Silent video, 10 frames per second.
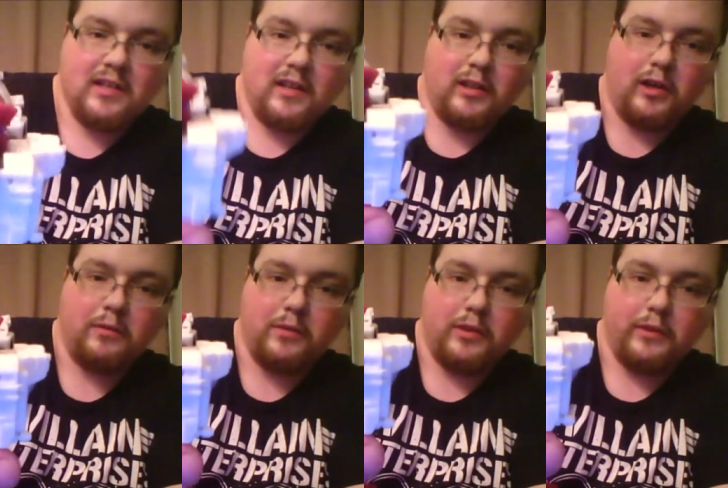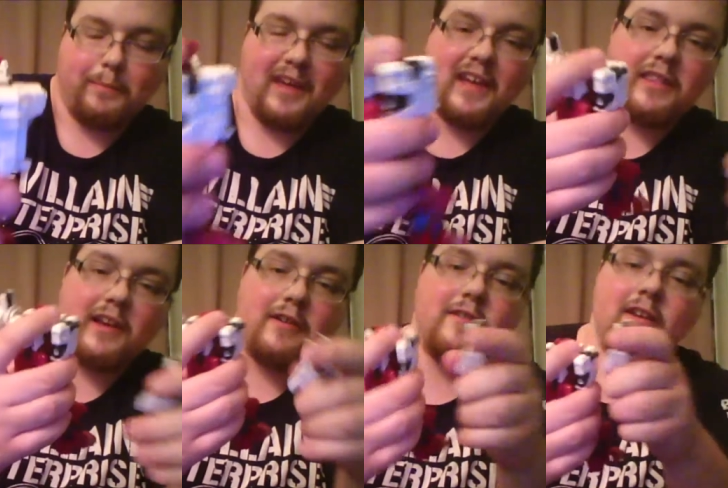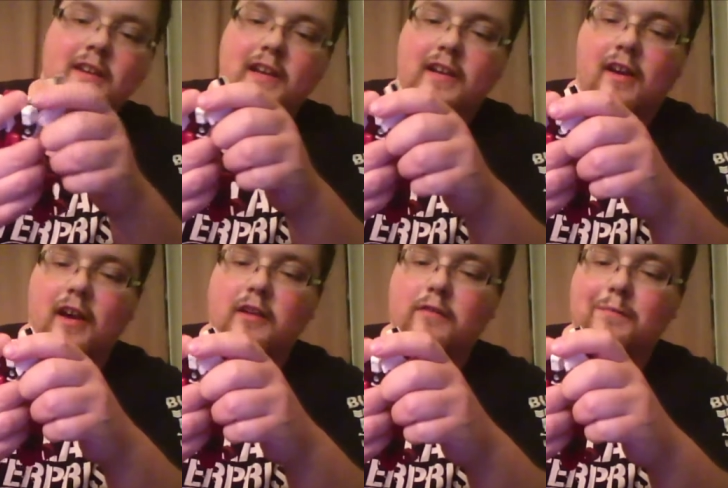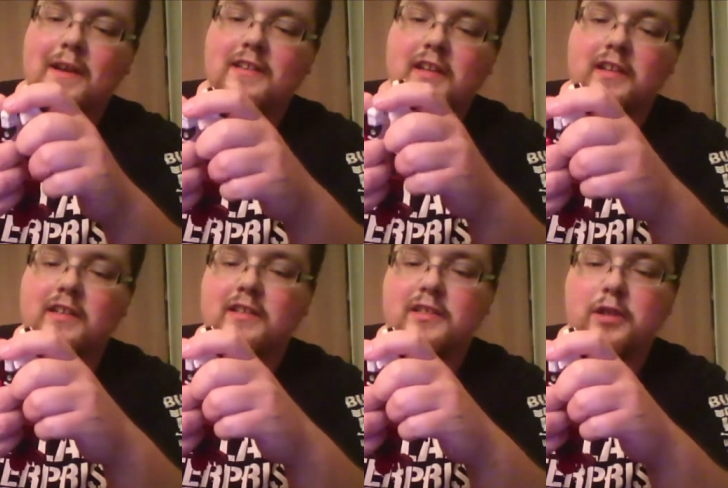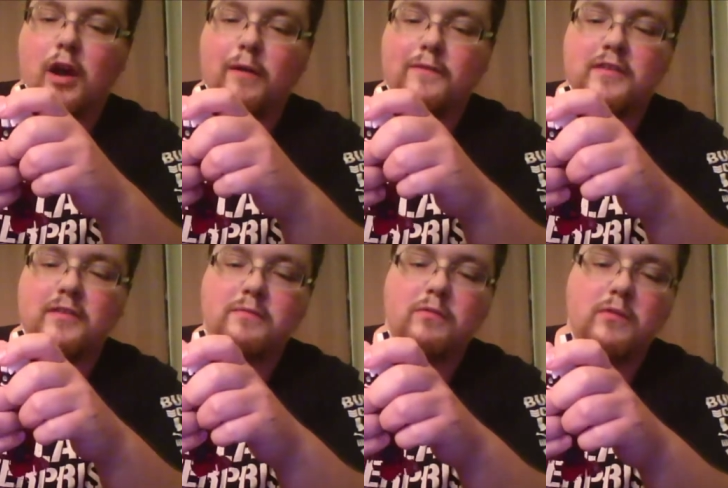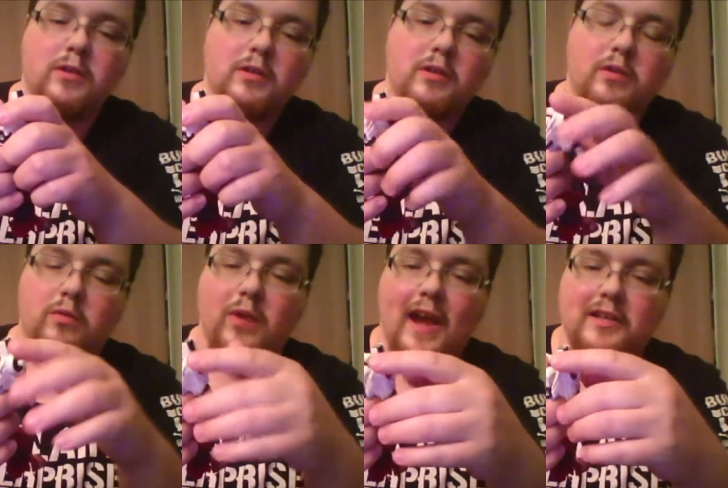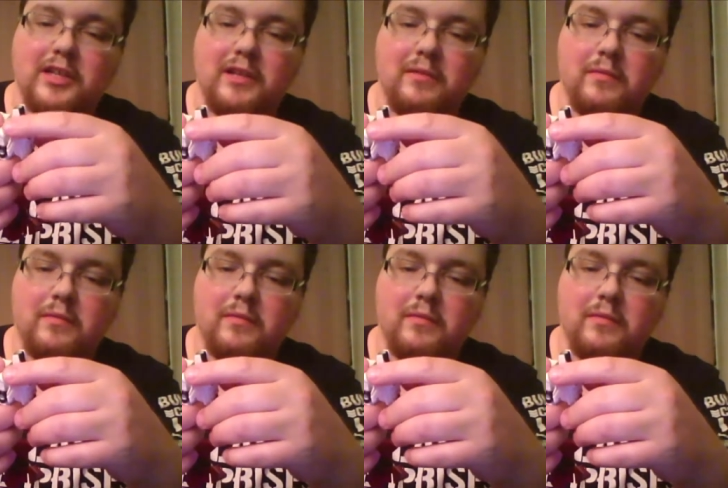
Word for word: along with the peg there, it kind of makes like a soft ratchet.